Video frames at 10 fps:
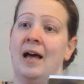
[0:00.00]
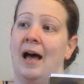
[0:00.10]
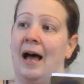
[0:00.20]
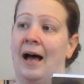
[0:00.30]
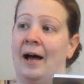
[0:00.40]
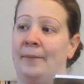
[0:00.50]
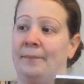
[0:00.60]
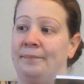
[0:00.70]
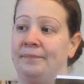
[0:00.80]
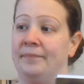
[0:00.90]

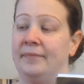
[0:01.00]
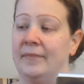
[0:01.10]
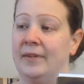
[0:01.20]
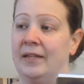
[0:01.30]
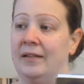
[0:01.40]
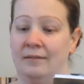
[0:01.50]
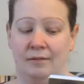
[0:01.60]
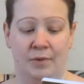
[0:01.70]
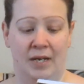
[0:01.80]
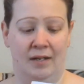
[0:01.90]
um,
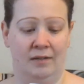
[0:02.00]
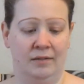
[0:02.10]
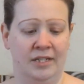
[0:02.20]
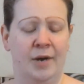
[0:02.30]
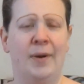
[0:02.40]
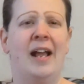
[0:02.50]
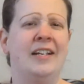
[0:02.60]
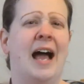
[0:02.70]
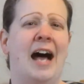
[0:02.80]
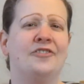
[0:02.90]
well, you know what?
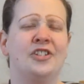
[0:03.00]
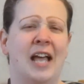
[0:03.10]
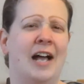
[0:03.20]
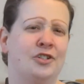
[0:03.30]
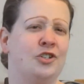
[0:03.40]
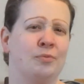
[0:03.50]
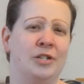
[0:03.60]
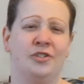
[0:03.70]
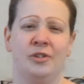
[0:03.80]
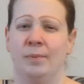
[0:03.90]
I'll just I'll just
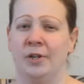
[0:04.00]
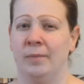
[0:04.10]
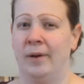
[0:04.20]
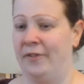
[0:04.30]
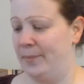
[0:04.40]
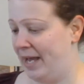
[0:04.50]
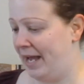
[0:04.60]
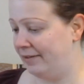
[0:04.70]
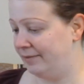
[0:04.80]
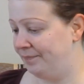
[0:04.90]
read you the blurb on the
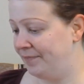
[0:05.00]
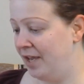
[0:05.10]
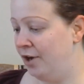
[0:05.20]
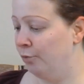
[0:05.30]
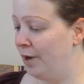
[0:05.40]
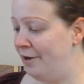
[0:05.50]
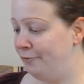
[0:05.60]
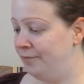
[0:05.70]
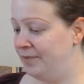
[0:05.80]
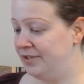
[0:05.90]
back. Right
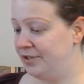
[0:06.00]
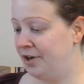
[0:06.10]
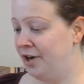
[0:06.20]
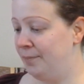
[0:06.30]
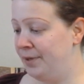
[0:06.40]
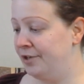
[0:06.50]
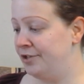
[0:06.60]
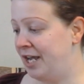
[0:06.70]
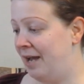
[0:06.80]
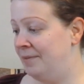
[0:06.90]
from the start, Bigger
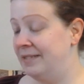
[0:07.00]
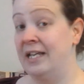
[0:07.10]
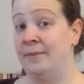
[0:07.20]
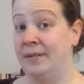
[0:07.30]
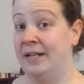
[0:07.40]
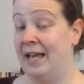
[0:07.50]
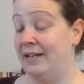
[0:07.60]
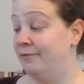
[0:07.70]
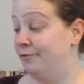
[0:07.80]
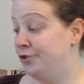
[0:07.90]
Thomas had been
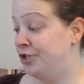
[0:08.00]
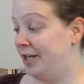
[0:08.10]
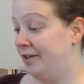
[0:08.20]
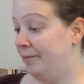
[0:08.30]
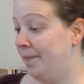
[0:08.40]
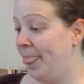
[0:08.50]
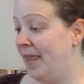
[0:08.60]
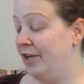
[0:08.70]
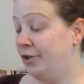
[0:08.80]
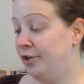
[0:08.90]
headed for jail.
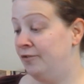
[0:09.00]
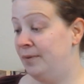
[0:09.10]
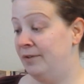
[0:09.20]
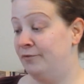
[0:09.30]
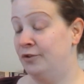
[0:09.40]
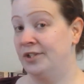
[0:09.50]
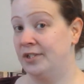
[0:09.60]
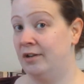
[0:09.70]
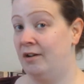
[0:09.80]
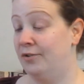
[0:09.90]
It could have been for
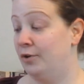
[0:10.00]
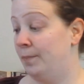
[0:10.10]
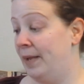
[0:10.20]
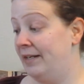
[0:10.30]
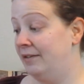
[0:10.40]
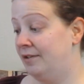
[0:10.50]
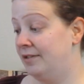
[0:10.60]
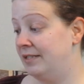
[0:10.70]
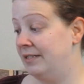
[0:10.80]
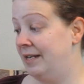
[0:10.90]
assault or petty
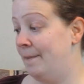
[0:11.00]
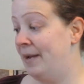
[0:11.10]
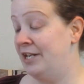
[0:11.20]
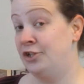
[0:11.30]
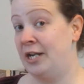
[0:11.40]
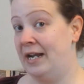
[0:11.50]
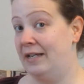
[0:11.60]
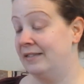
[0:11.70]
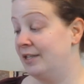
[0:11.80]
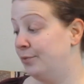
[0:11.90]
larceny. By
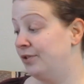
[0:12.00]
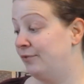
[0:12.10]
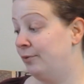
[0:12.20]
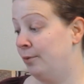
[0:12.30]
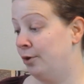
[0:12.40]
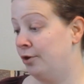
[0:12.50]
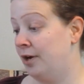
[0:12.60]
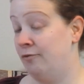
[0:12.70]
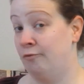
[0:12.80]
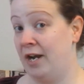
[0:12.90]
chance, it was for murder
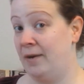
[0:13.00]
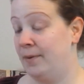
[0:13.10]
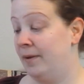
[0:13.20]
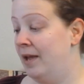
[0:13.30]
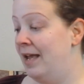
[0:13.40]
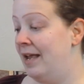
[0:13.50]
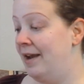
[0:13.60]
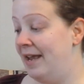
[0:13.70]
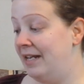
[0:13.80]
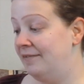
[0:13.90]
and rape.
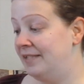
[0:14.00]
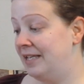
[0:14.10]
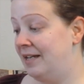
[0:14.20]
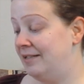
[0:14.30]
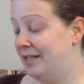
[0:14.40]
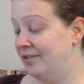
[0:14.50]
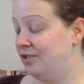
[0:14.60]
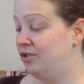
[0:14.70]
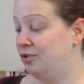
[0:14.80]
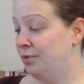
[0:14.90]
Native Son tells
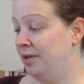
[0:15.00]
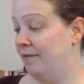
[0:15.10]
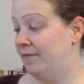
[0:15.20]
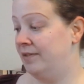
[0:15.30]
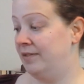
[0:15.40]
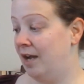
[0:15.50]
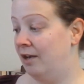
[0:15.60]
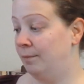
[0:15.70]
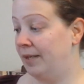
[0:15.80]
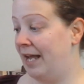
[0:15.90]
the story of this
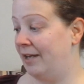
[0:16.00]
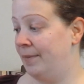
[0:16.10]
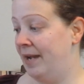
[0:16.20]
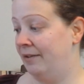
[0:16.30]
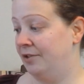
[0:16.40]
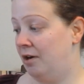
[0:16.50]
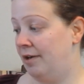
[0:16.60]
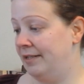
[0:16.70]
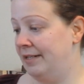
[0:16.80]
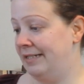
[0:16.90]
young black man
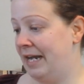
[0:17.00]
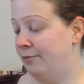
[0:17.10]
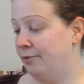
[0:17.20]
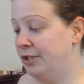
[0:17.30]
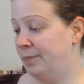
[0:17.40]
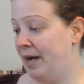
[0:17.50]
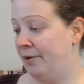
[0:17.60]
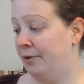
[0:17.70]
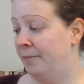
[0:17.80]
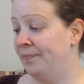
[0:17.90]
caught in a downward
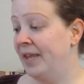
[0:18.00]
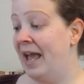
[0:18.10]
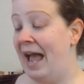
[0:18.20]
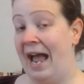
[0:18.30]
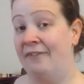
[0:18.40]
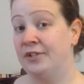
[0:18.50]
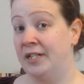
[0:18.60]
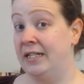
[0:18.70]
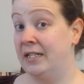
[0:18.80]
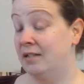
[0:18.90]
spiral after
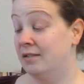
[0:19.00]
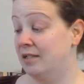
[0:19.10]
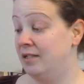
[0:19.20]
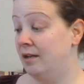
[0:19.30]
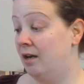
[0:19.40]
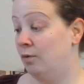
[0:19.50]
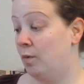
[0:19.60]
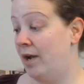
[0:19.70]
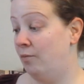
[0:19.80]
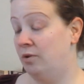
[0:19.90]
he kills a young
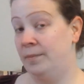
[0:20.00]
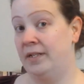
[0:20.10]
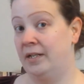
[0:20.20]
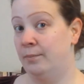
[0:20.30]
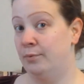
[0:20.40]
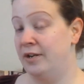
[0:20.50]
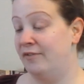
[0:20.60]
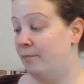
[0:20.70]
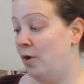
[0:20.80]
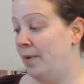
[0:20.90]
white woman in a
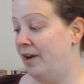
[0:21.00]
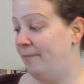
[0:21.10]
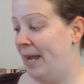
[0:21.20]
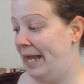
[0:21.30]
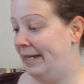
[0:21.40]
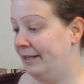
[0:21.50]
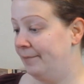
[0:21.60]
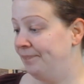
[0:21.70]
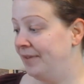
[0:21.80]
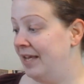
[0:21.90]
brief moment of panic.
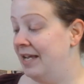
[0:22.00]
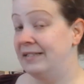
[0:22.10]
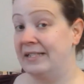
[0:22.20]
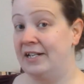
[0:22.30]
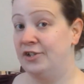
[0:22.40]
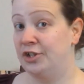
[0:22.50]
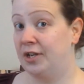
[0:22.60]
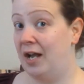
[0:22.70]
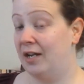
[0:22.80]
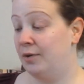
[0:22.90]
Set in
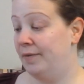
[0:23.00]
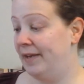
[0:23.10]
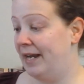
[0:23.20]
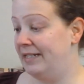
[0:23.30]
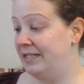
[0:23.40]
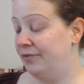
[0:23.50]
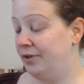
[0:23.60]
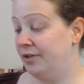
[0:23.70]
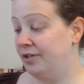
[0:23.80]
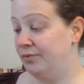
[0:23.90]
Chicago in the
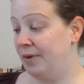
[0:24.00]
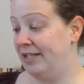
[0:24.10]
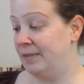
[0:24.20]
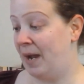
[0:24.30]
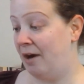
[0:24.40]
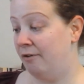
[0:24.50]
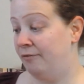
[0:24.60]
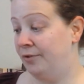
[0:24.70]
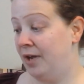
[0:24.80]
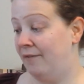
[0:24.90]
1930s, Wright's
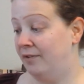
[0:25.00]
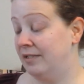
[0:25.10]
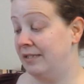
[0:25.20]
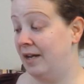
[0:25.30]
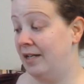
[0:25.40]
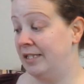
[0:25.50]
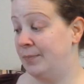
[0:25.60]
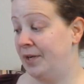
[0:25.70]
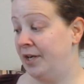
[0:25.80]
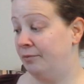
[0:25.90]
powerful novel is an
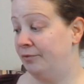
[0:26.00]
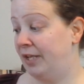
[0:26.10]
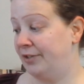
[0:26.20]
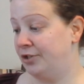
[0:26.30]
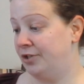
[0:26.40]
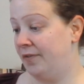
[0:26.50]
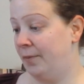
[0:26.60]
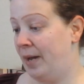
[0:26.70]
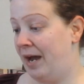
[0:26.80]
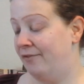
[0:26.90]
unsparing reflection on the
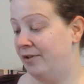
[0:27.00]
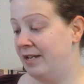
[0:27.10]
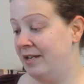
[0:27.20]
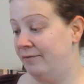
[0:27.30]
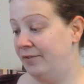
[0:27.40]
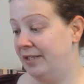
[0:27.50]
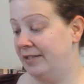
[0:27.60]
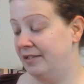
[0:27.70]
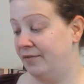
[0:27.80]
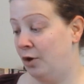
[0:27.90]
poverty and
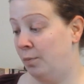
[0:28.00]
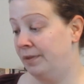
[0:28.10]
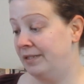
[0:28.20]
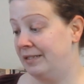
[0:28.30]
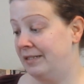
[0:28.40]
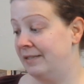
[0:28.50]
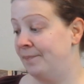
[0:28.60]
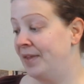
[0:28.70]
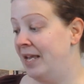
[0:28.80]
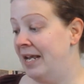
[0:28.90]
feelings of hopelessness
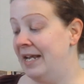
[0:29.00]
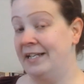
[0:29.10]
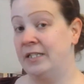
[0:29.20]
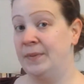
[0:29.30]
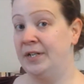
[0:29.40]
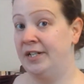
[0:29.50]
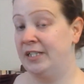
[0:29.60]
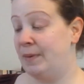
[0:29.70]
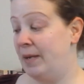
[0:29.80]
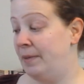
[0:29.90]

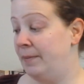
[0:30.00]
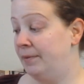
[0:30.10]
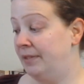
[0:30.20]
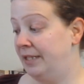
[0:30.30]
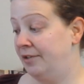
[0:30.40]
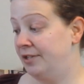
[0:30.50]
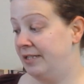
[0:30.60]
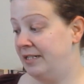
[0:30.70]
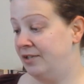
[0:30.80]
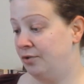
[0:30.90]
experienced by people in inner
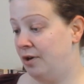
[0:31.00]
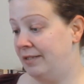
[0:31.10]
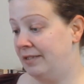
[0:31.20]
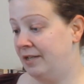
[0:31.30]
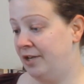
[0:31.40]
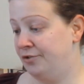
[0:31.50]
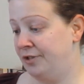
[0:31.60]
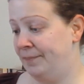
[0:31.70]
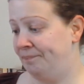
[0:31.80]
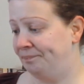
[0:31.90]
cities across the
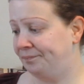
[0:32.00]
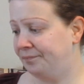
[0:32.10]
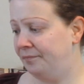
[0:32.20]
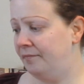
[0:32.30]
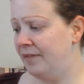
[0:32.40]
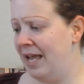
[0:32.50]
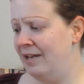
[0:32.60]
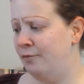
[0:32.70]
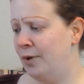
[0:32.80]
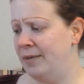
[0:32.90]
country and
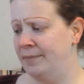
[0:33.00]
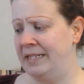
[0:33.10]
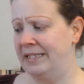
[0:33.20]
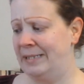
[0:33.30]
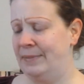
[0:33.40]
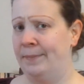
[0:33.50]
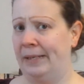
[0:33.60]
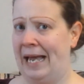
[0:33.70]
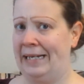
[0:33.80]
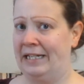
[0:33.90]
of what it means to be
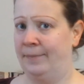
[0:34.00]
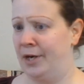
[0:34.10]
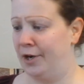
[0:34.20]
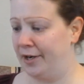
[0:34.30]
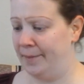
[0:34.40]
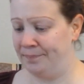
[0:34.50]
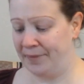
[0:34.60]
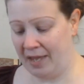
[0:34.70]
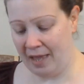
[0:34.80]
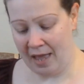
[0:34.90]
black in America.
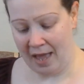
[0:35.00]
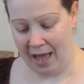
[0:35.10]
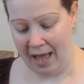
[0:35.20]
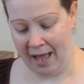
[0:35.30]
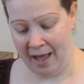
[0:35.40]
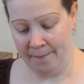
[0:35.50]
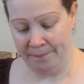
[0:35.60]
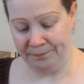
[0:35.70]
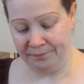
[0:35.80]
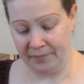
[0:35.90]
Um,